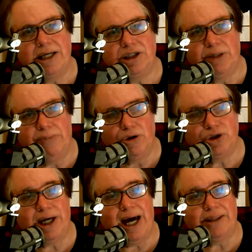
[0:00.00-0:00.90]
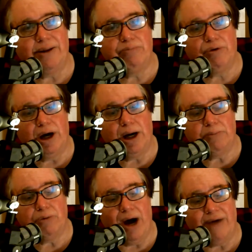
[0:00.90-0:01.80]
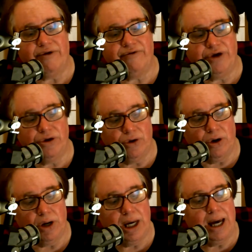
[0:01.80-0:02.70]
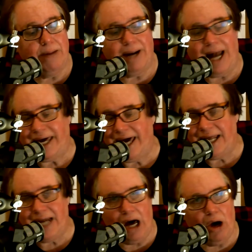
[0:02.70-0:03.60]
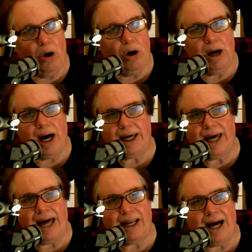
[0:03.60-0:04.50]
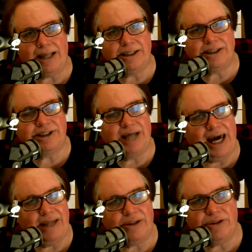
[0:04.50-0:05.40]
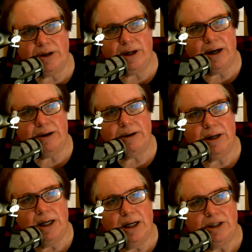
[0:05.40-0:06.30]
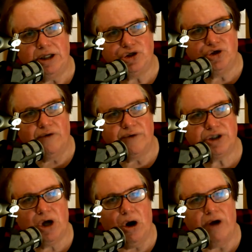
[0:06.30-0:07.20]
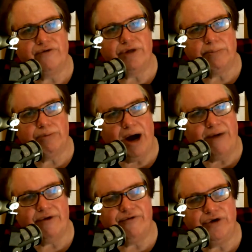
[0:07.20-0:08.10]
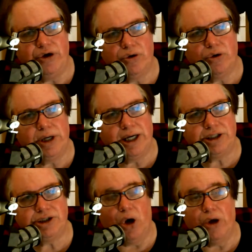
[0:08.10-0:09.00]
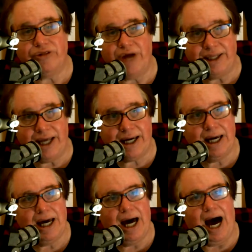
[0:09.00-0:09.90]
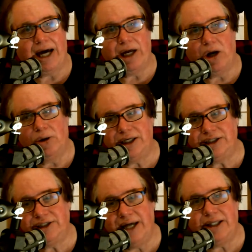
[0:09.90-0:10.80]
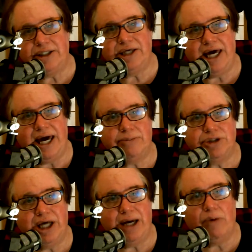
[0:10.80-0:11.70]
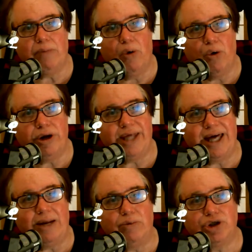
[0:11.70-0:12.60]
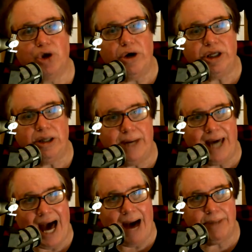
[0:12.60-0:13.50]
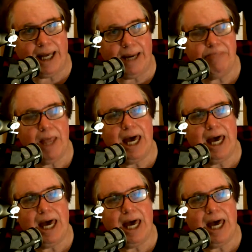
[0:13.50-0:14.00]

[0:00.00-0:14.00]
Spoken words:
supposedly at the private funeral. But I cannot say that the service card for the private funeral is authentic. I can only say that TMZ reported that it was going to be happening,